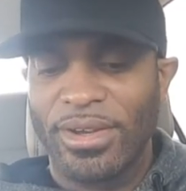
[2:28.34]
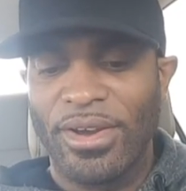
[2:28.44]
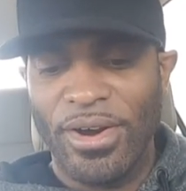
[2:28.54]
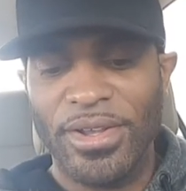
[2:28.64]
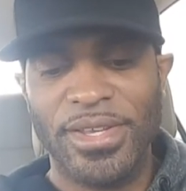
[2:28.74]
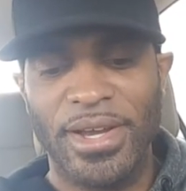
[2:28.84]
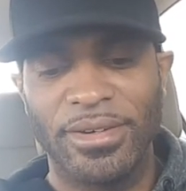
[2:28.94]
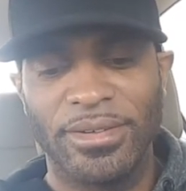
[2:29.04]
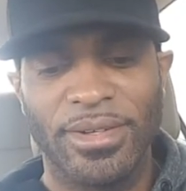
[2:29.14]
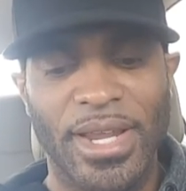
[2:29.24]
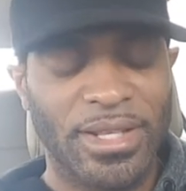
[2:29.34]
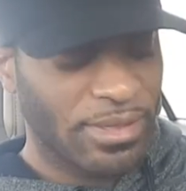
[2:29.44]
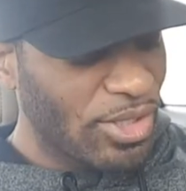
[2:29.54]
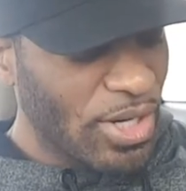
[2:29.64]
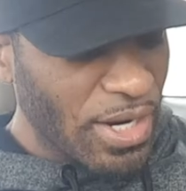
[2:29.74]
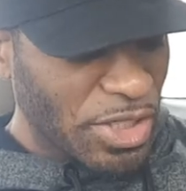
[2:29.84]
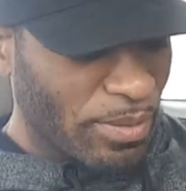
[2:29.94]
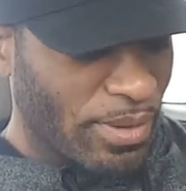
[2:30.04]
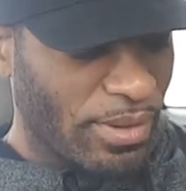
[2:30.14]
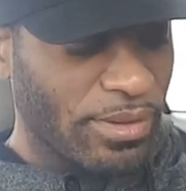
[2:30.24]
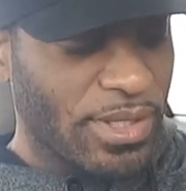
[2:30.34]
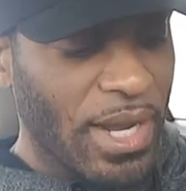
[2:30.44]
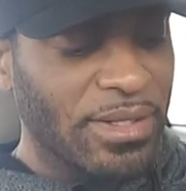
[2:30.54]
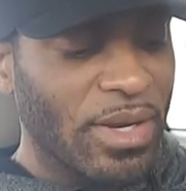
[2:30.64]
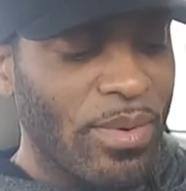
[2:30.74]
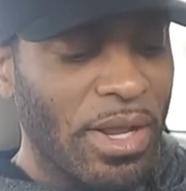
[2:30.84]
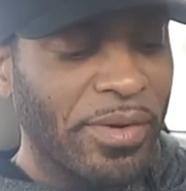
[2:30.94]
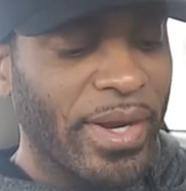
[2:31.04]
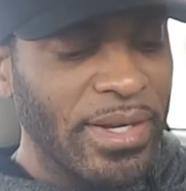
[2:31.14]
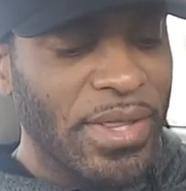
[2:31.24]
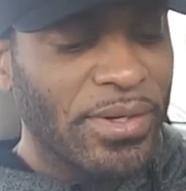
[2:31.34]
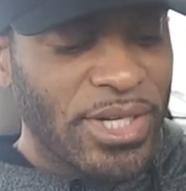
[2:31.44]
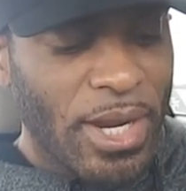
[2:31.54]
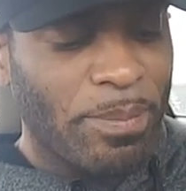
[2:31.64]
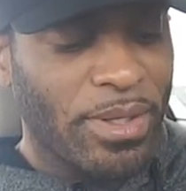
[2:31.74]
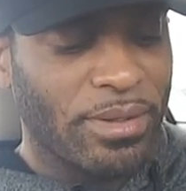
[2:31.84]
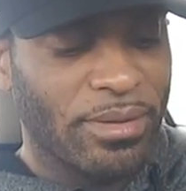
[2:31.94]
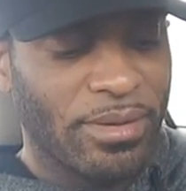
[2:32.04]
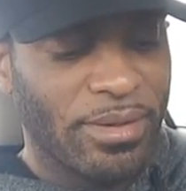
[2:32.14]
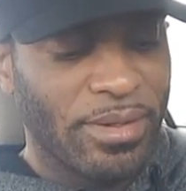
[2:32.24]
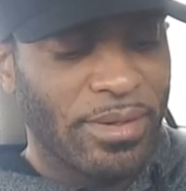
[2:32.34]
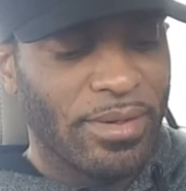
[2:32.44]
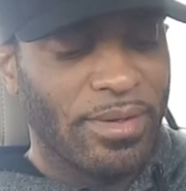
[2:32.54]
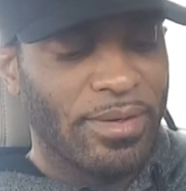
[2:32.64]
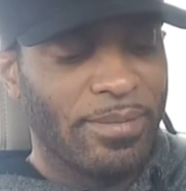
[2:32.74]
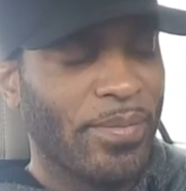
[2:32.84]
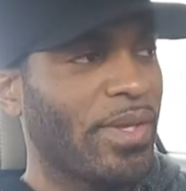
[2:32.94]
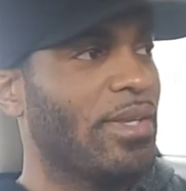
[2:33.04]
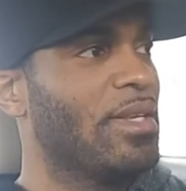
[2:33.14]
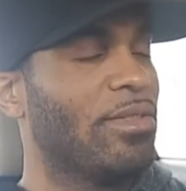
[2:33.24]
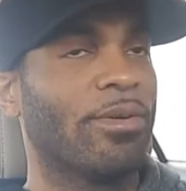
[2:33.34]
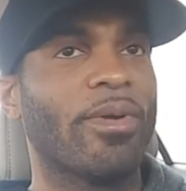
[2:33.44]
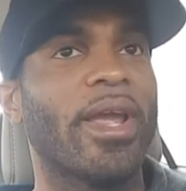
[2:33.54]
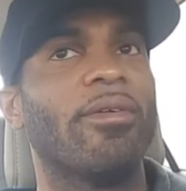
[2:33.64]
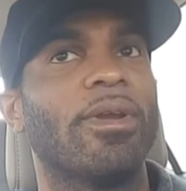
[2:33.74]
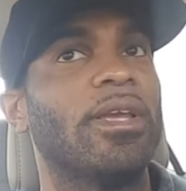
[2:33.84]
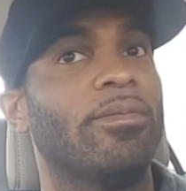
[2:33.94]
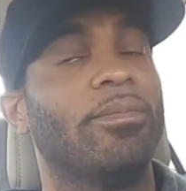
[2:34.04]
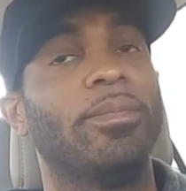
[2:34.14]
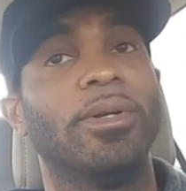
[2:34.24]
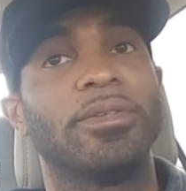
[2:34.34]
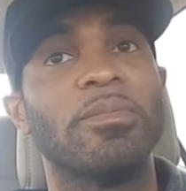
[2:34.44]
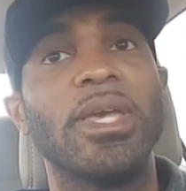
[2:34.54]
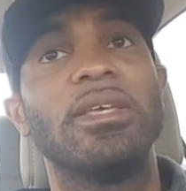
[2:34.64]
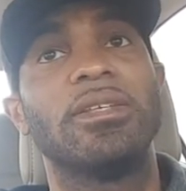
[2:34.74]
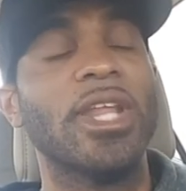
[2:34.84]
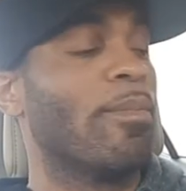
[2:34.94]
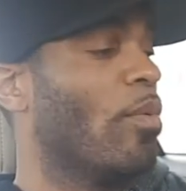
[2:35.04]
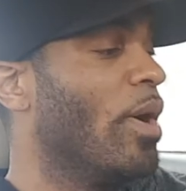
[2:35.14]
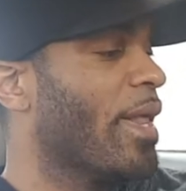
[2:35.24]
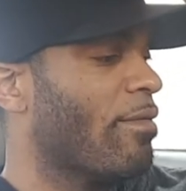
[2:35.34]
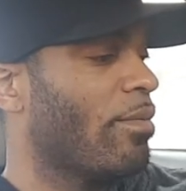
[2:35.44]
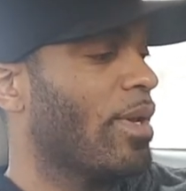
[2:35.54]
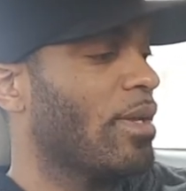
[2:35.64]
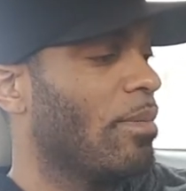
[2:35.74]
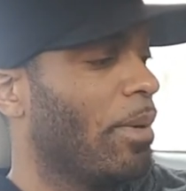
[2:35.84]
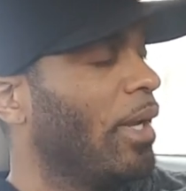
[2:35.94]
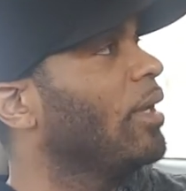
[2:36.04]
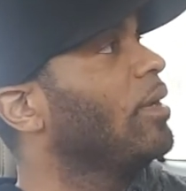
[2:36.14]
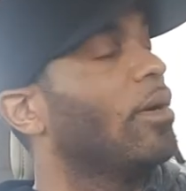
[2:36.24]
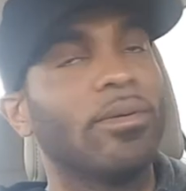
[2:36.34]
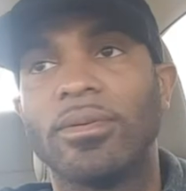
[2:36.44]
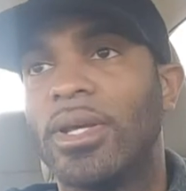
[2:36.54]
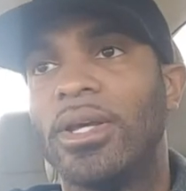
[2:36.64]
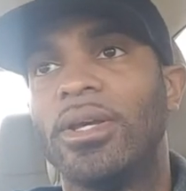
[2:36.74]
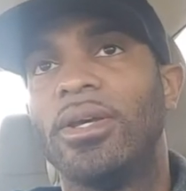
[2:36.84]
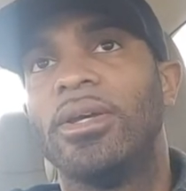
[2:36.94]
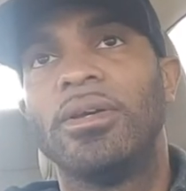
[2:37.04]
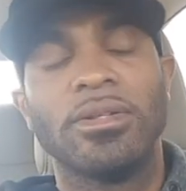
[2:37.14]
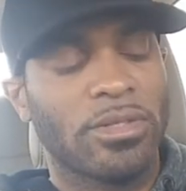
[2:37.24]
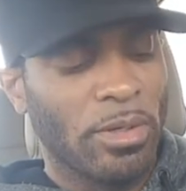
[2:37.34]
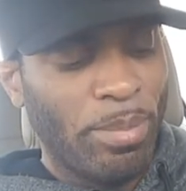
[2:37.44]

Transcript: calls out Anthony Joshua, Deontay Wilder, another champion, He's either ranked, he, well, to me, he's the number one heavyweight. But, you know, to the